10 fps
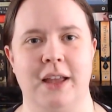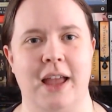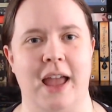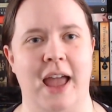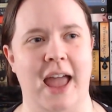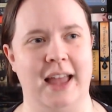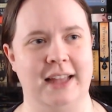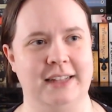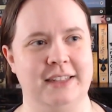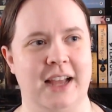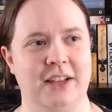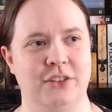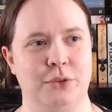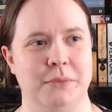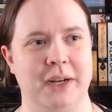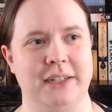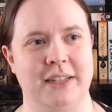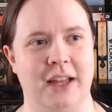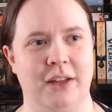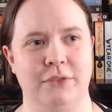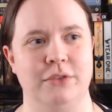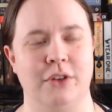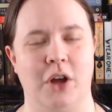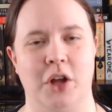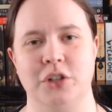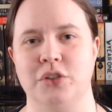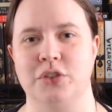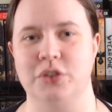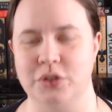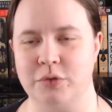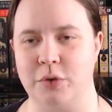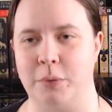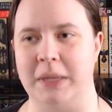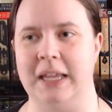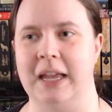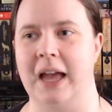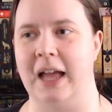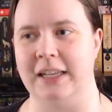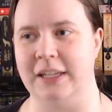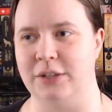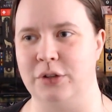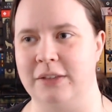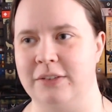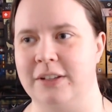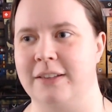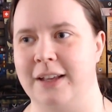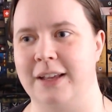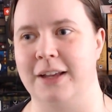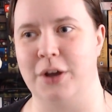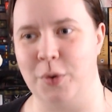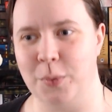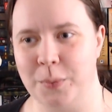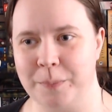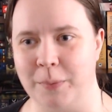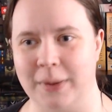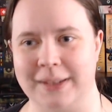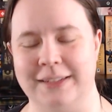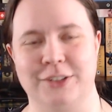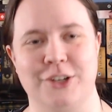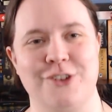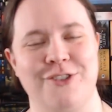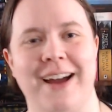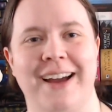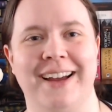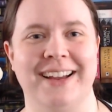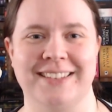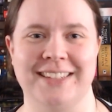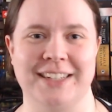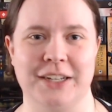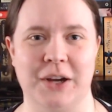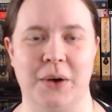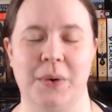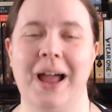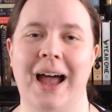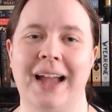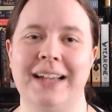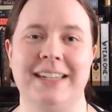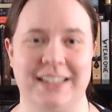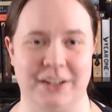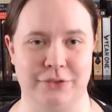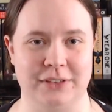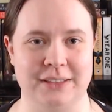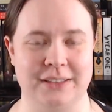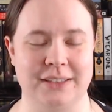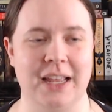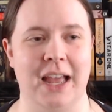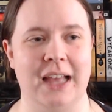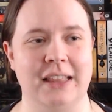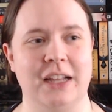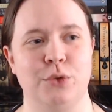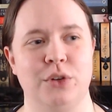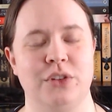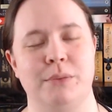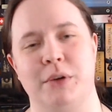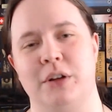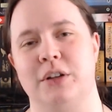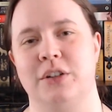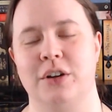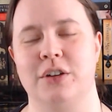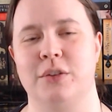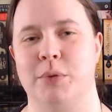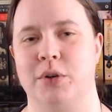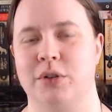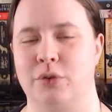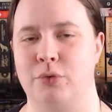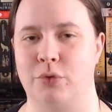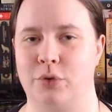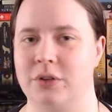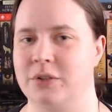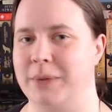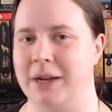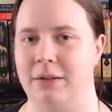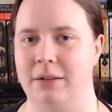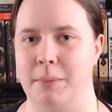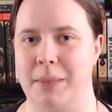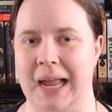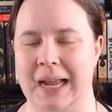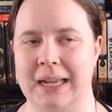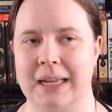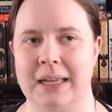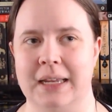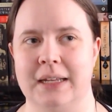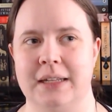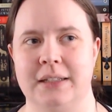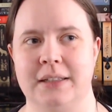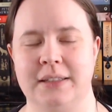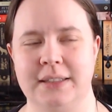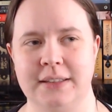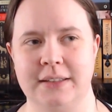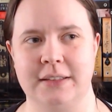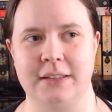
and as you might have understood, for me, I need to give it a second go, or at least try a second go. I DNF'd this, and that was The Darkest Part of the Forest by Holly Black. This